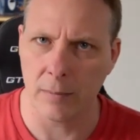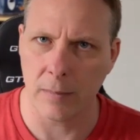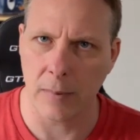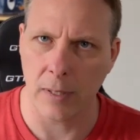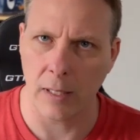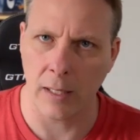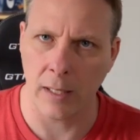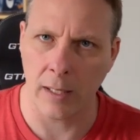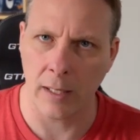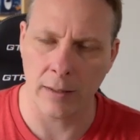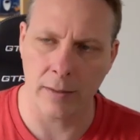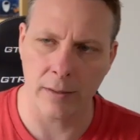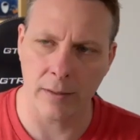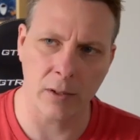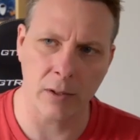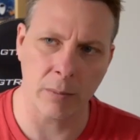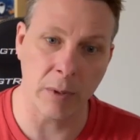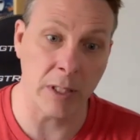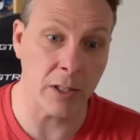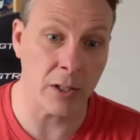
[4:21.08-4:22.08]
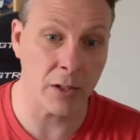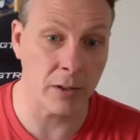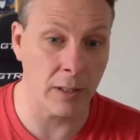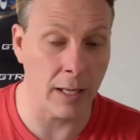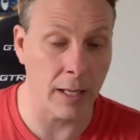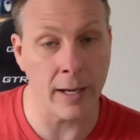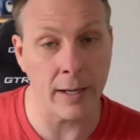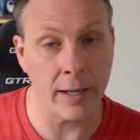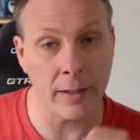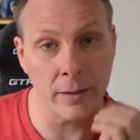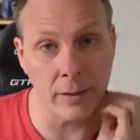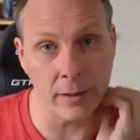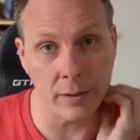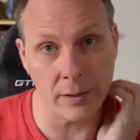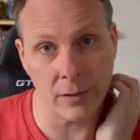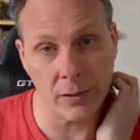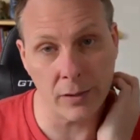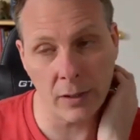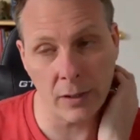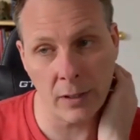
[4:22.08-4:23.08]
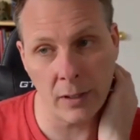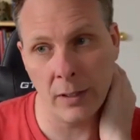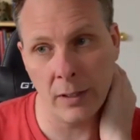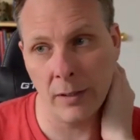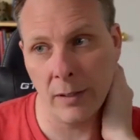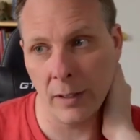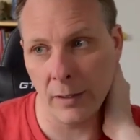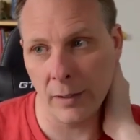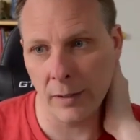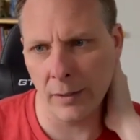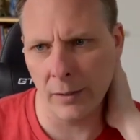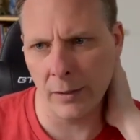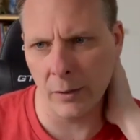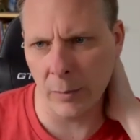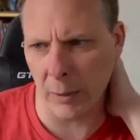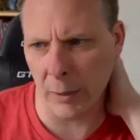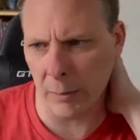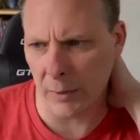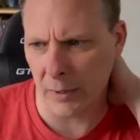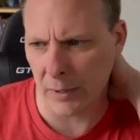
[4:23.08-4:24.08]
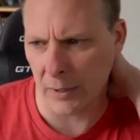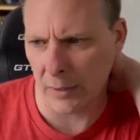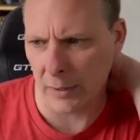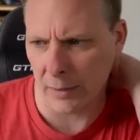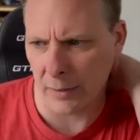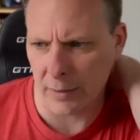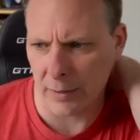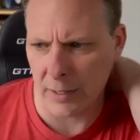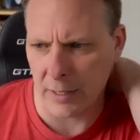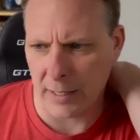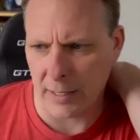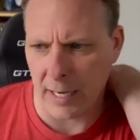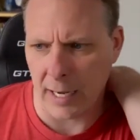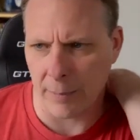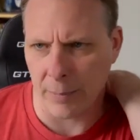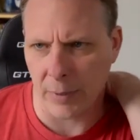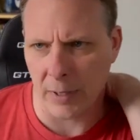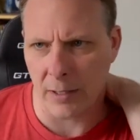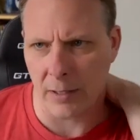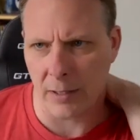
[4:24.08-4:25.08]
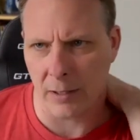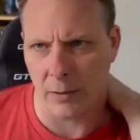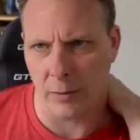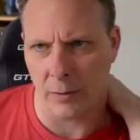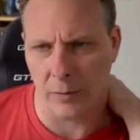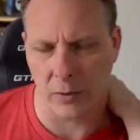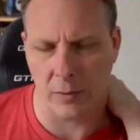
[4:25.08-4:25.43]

and some additional add-ons that you'll be able to tap into.